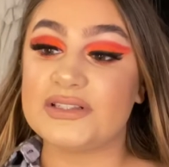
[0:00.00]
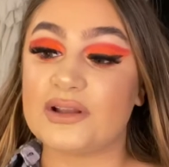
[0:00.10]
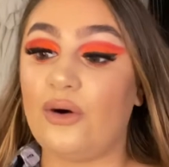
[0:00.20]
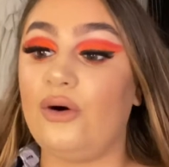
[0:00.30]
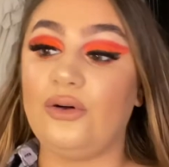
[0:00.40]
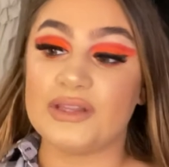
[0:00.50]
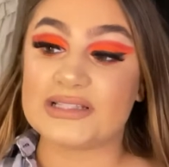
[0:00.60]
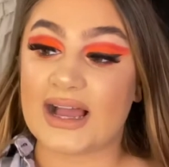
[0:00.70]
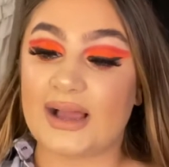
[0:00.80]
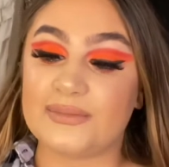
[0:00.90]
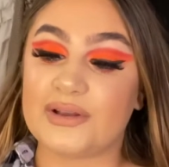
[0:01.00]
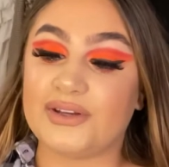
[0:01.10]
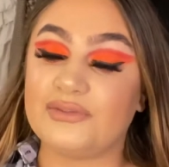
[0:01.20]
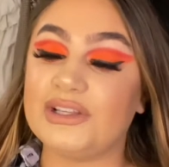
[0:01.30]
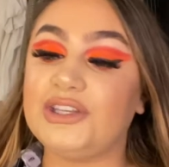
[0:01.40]
all the time, so I
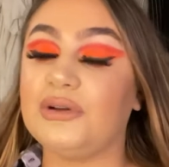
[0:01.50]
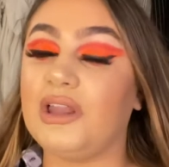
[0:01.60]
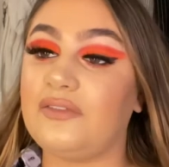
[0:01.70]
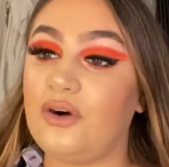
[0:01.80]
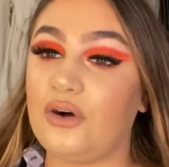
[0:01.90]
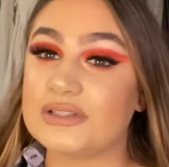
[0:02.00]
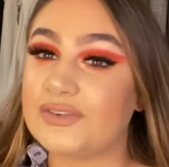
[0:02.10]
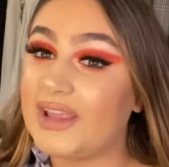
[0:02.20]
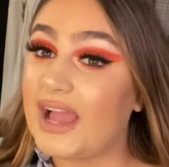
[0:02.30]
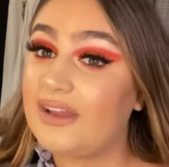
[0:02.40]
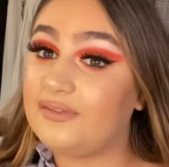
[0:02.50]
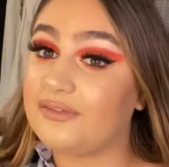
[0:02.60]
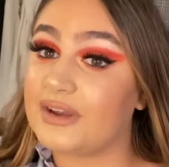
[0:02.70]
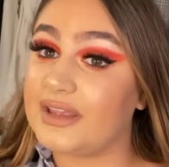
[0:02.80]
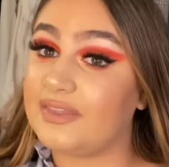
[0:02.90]
don't really do a lot of hauls. I think I have
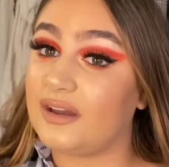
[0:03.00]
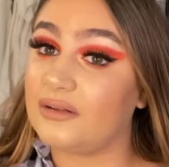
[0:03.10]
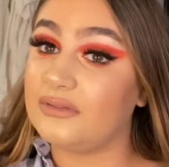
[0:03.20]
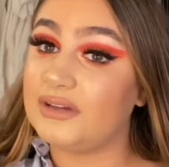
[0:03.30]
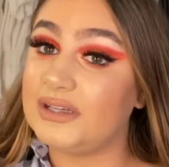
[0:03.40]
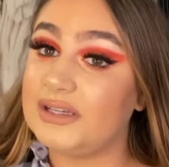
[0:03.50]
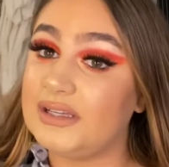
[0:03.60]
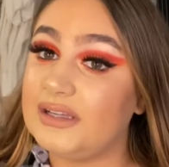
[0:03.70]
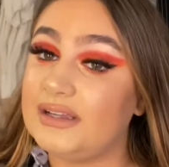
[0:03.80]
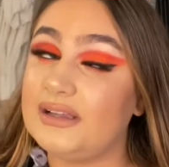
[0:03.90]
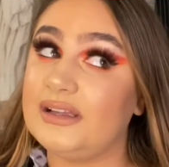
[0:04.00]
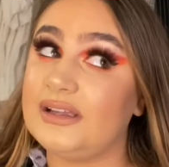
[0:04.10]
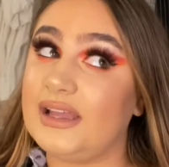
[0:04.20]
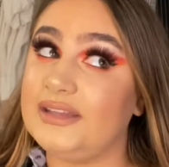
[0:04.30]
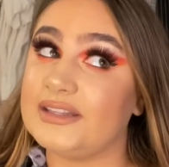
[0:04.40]
three, though,
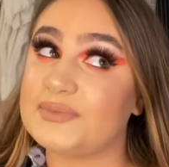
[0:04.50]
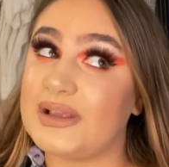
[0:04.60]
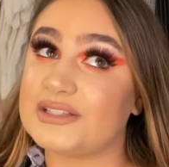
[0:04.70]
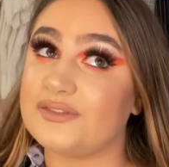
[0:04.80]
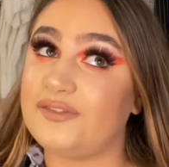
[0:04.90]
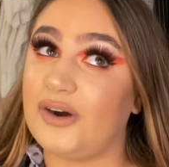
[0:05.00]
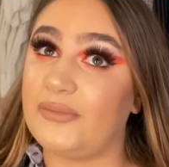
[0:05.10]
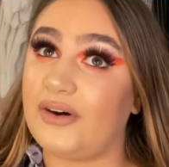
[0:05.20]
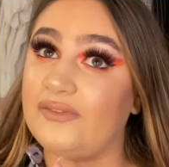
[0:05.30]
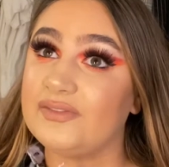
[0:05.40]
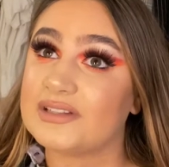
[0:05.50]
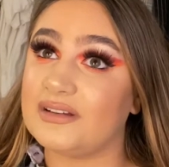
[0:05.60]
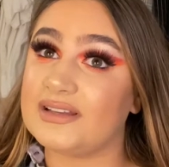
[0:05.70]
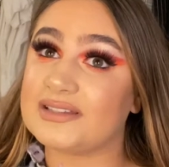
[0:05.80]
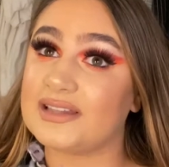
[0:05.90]
in the space of four months, so
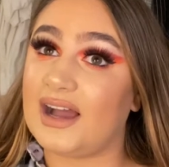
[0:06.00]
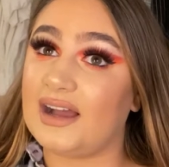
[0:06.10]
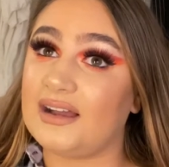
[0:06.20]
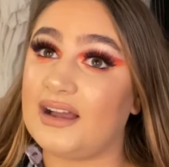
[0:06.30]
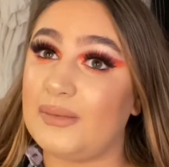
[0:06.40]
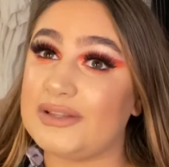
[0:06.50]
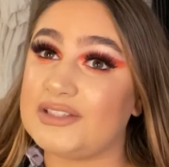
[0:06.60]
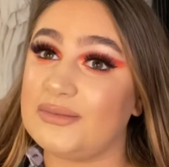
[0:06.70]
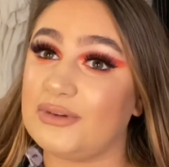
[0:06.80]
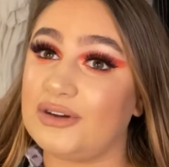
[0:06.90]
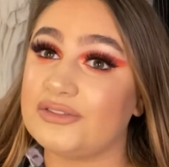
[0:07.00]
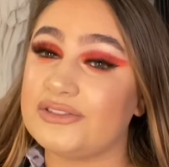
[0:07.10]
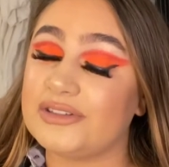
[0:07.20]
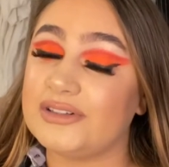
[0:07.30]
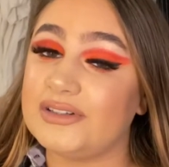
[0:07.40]
is that a bit too
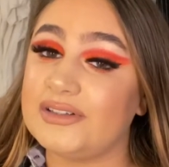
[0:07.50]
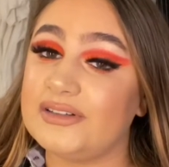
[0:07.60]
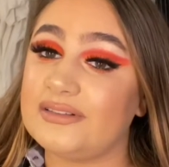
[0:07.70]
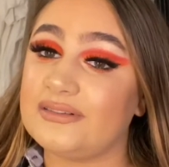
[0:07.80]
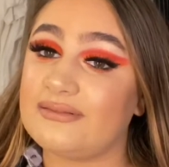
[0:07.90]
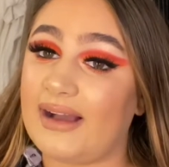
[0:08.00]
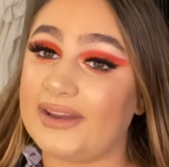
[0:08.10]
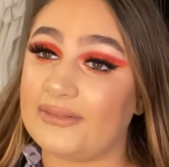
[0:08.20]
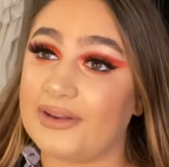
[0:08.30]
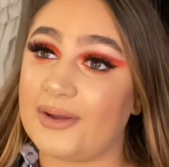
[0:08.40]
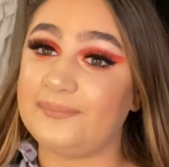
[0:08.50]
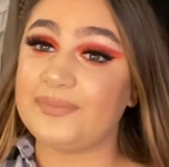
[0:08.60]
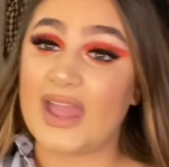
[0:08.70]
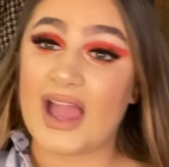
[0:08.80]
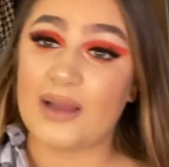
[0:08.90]
much? I don't know.
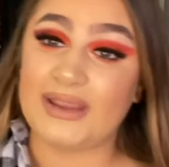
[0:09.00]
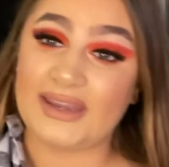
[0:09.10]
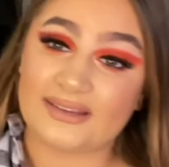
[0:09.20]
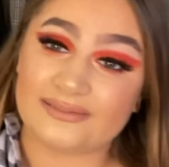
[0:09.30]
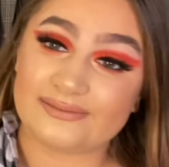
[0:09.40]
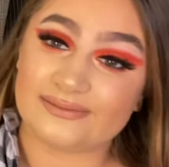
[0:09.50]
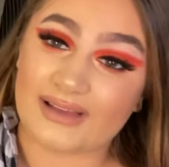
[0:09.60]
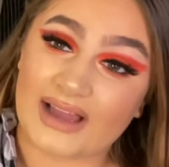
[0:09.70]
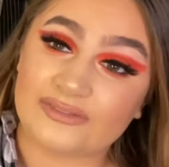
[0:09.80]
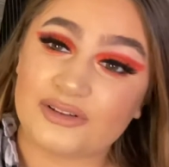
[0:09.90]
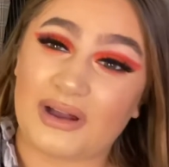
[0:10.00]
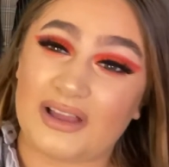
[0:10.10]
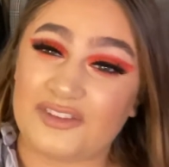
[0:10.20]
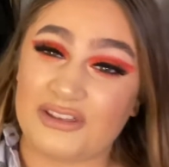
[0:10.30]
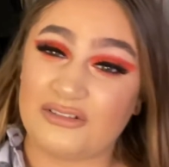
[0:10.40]
I mean, I have quite
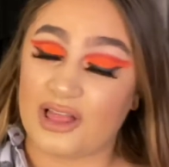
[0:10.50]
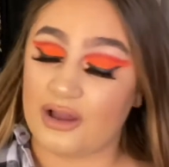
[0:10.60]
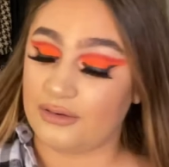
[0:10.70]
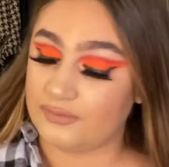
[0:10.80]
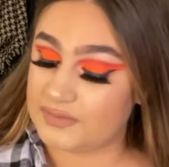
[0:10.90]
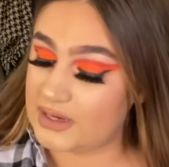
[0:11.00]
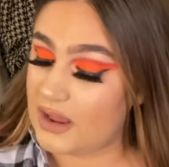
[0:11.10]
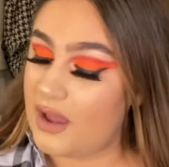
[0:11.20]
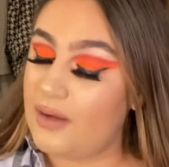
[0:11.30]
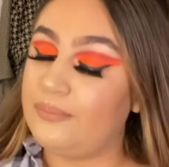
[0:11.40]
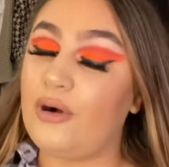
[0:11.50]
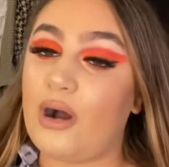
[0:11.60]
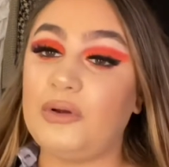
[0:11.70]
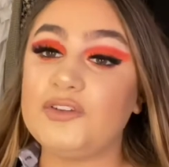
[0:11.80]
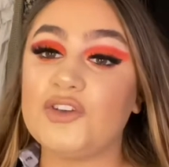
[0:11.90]
a few clothes, but I
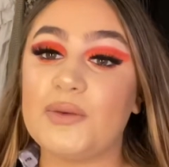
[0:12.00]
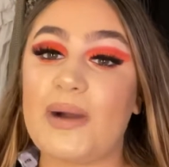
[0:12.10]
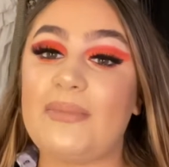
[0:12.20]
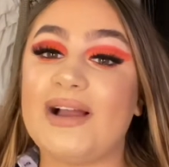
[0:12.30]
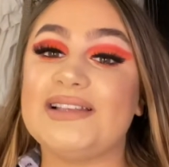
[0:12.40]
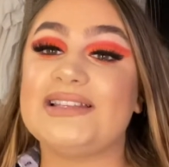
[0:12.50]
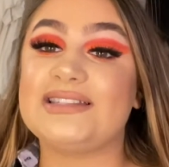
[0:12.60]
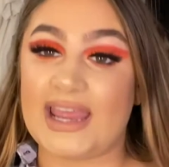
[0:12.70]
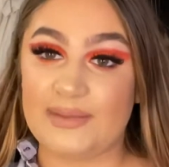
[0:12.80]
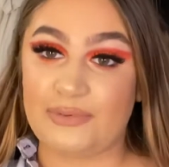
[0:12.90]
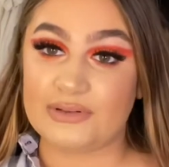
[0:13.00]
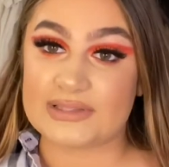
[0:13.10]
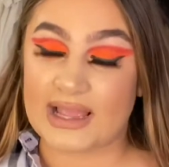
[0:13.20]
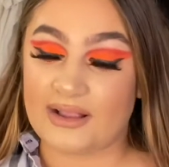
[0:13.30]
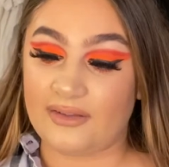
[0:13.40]
want to talk about my staples
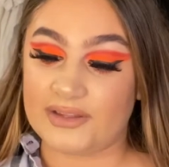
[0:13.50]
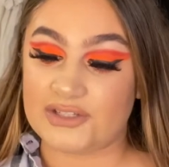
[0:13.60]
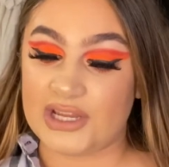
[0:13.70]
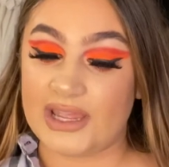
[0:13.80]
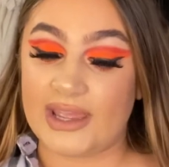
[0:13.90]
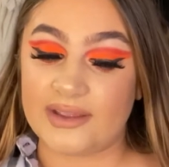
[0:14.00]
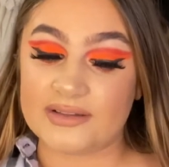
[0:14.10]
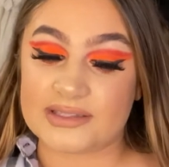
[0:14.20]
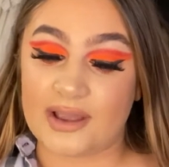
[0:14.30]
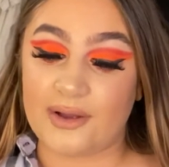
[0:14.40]
that I got this year. So...